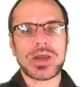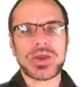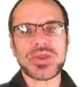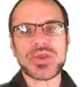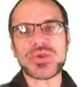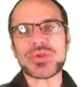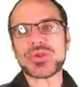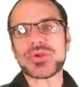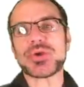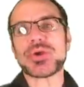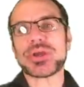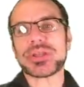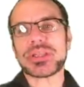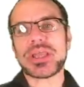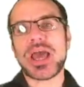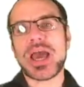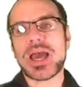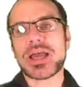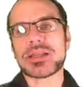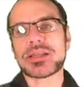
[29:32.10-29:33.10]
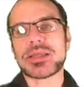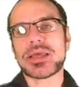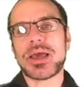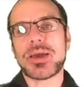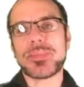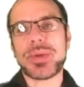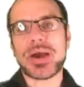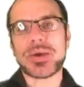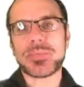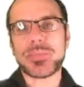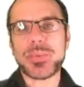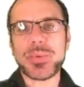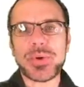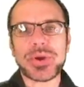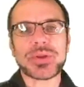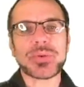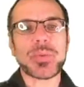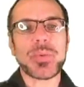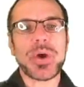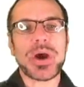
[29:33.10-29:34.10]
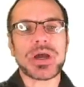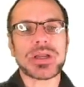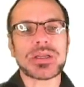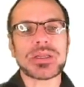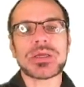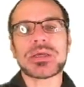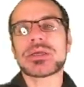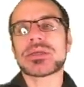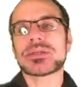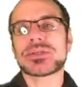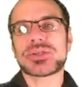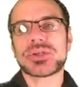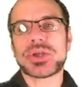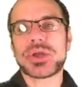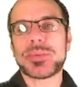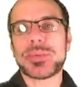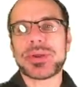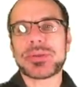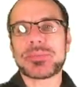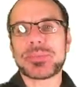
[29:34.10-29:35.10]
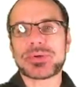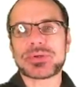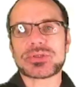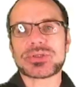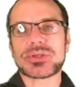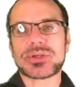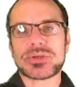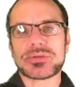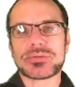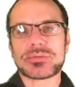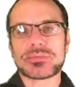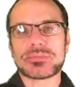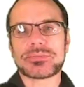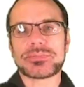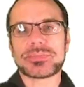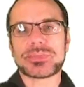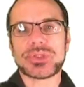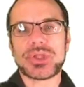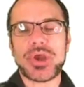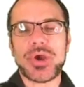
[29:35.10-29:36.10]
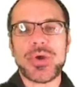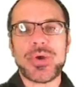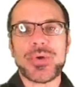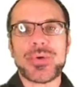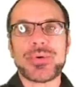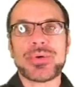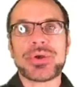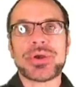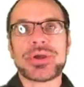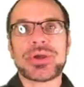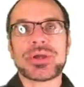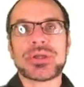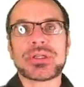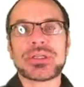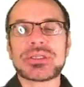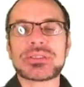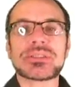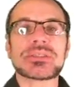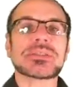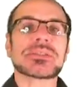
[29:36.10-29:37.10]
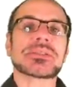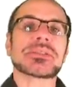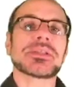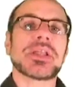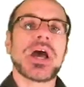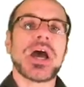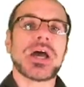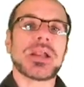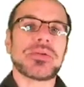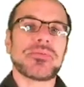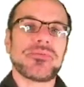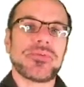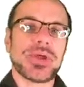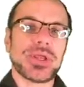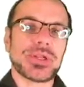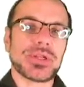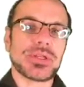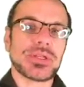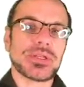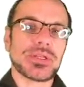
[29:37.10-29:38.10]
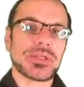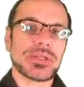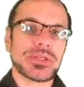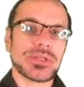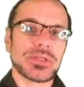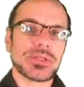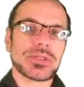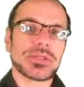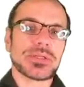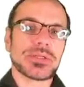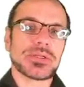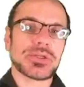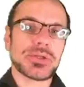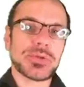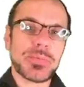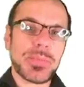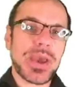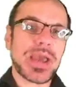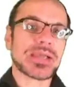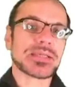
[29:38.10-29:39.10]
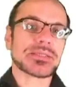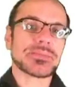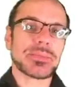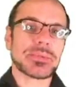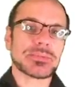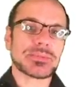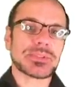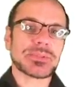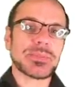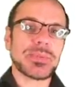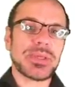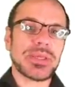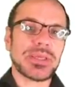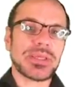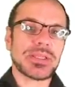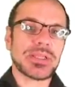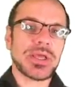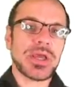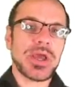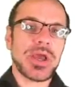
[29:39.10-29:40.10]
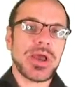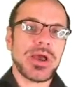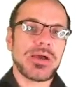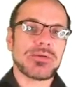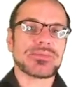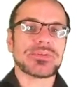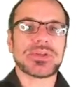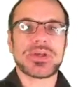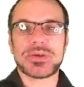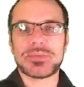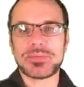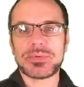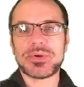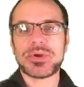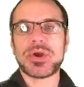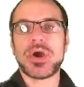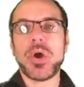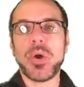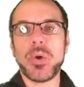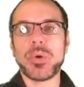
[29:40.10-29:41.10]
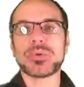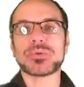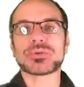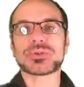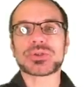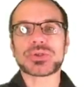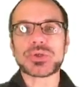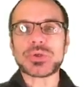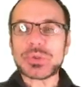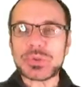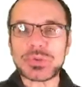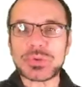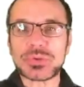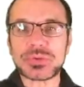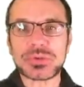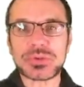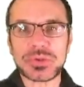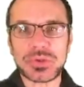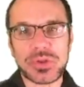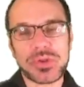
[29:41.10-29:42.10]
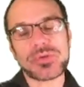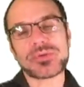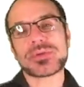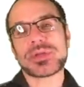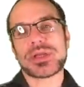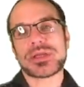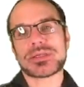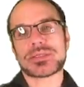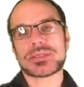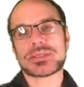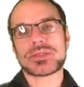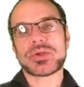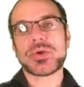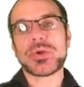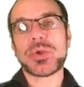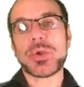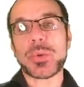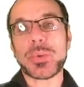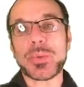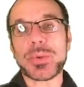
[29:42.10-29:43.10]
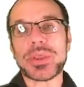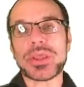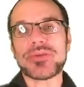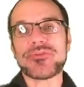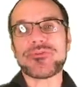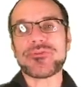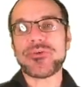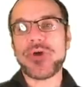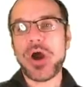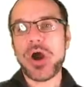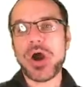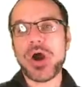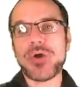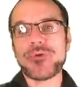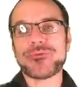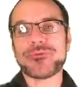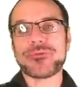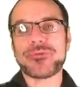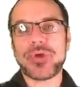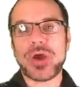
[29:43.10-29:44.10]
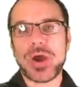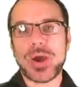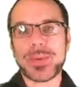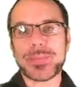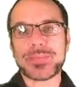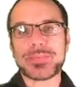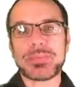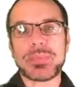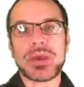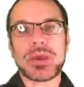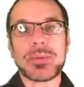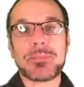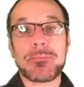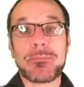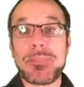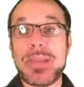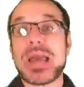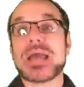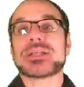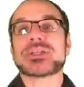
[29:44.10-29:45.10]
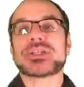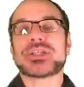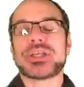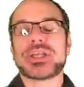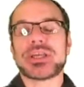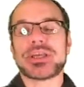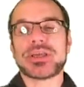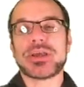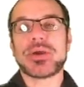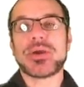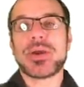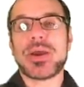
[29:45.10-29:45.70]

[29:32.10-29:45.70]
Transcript: you do it at about 0.1 gigabyte per second. So this is not then the maximum speed of some old school flow disk. So you're really far from matching,